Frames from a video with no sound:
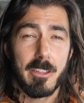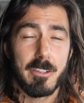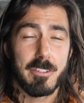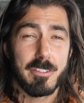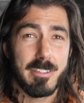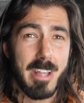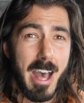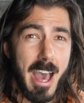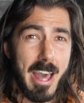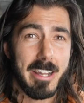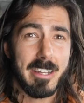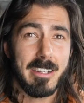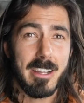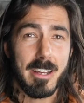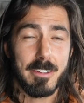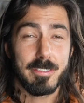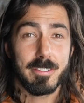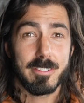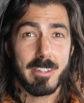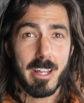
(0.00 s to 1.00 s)
There's not
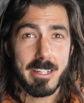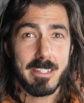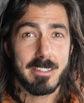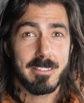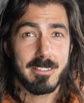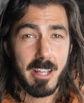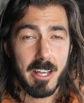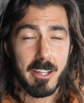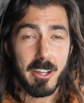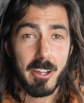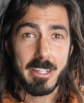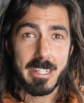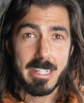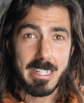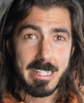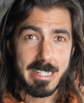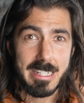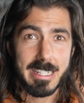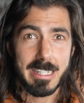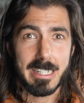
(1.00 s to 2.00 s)
enough studies done on
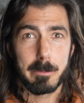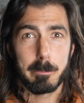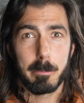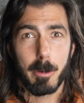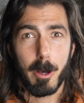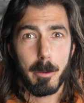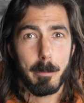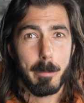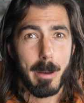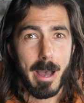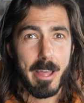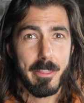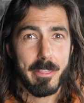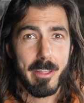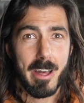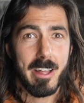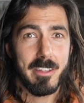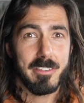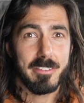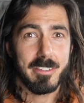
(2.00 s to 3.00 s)
heating in ball
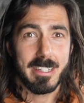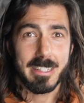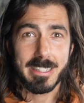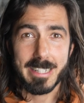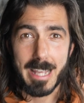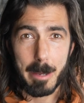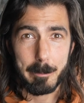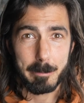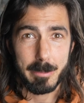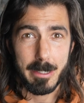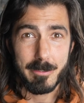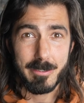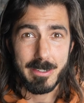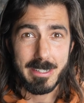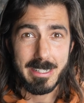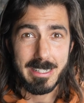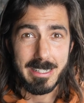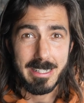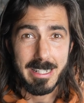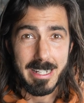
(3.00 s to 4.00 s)
pythons in
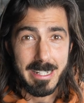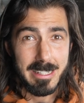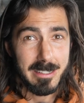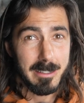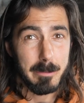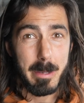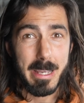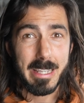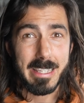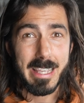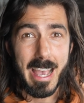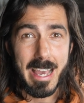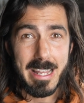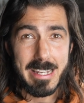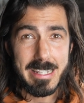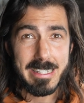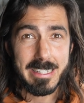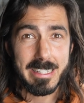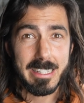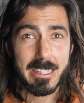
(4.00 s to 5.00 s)
captivity to make
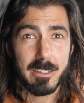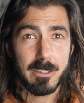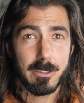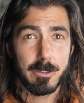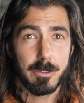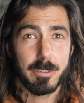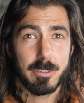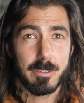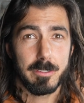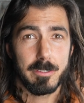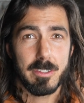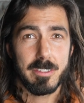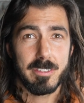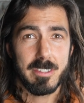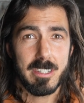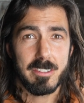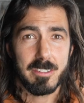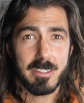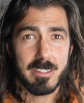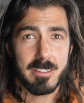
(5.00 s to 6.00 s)
any conclusive
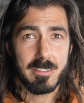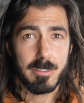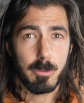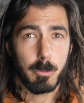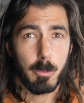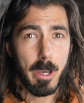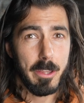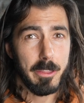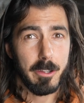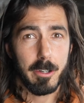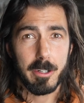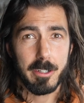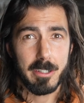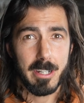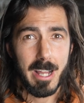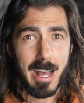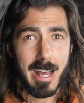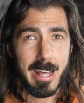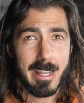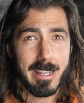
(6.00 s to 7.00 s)
decisions whether or
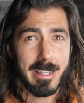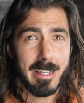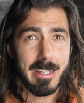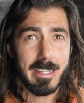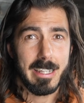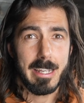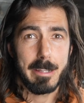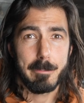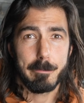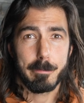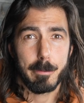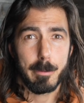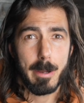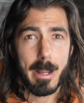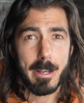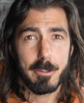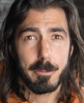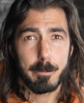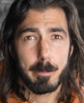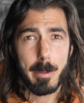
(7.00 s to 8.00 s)
not
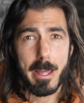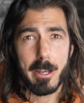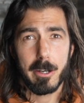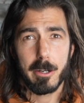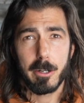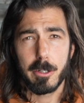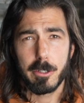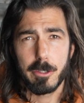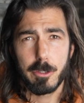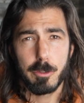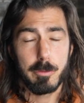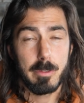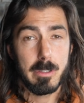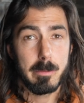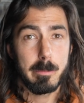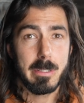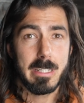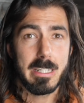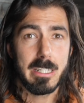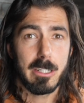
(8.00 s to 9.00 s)
infrared is better or U V
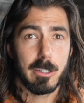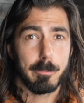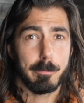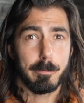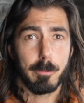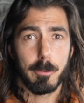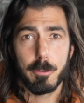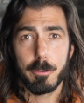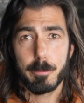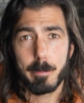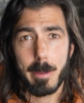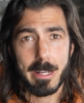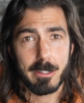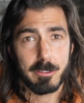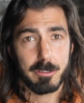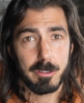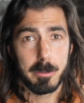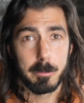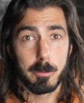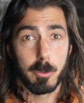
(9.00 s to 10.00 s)
B or full
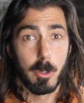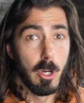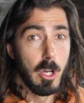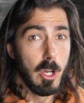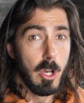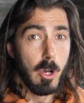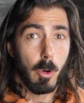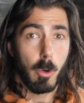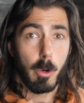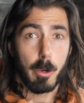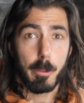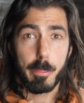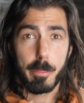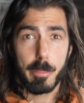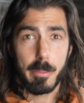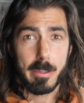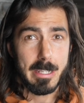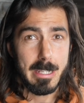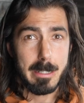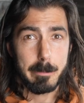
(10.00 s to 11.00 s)
spectrum or
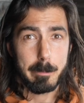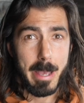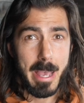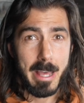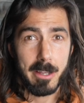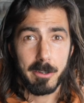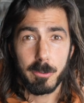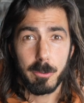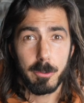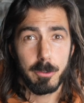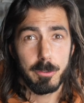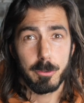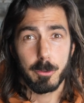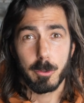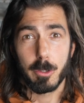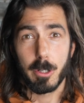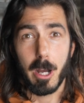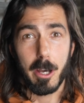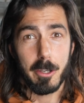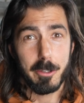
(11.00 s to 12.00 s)
heat panels
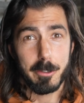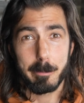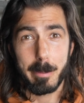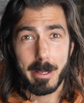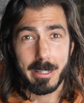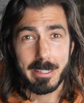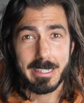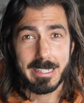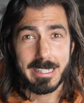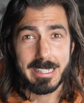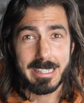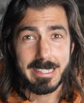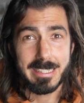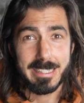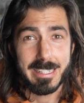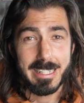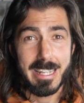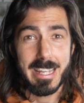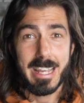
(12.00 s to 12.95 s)
or underbelly heat,